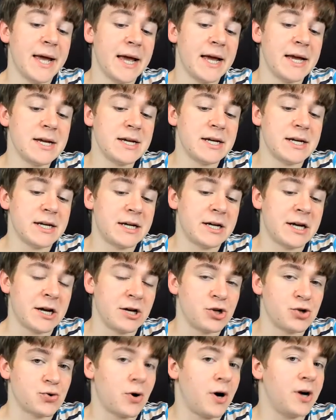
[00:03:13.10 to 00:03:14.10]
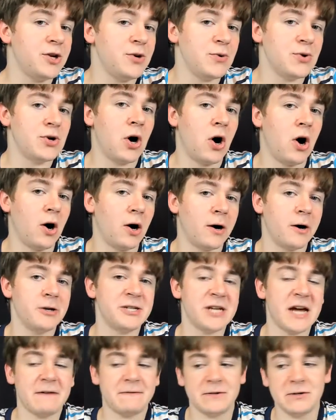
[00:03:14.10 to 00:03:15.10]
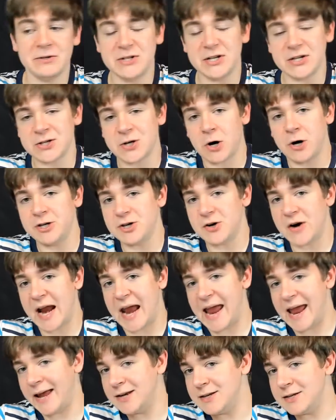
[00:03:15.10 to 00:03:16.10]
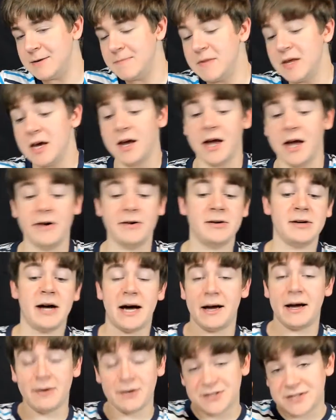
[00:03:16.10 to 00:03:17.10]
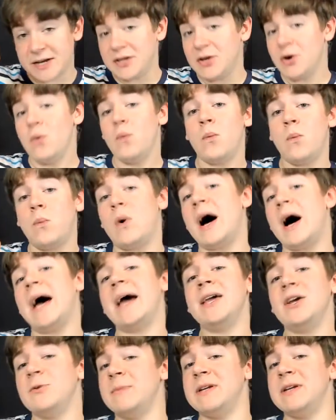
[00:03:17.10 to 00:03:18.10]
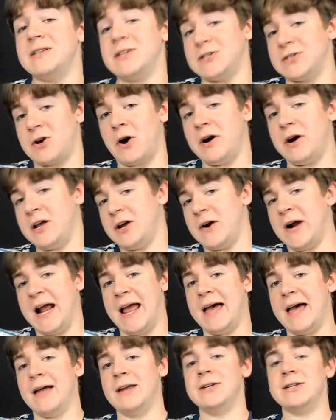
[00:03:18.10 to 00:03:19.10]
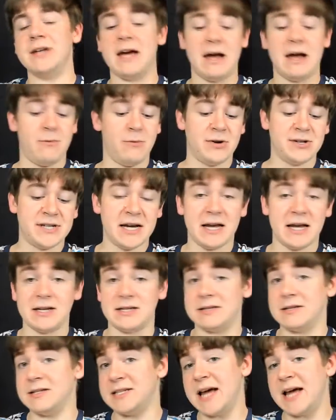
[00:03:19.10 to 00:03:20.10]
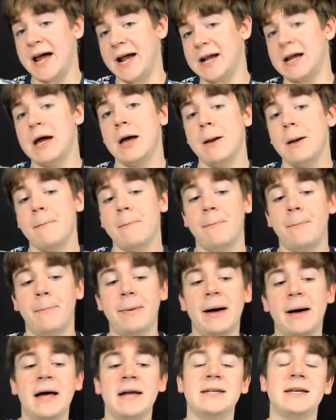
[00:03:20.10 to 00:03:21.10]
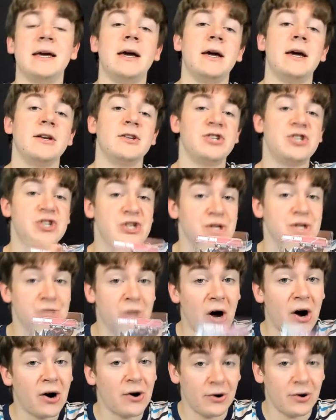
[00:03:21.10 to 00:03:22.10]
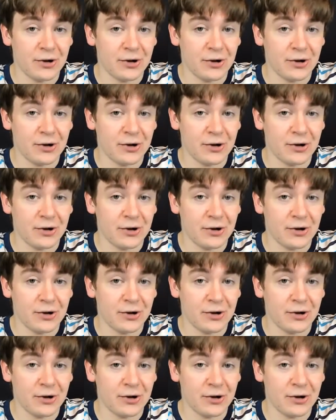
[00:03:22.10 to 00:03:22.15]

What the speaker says: can draw you cards after you discard your hand. And I'll tell you why you'll be discarding your hand once I get to the deck, but Snarl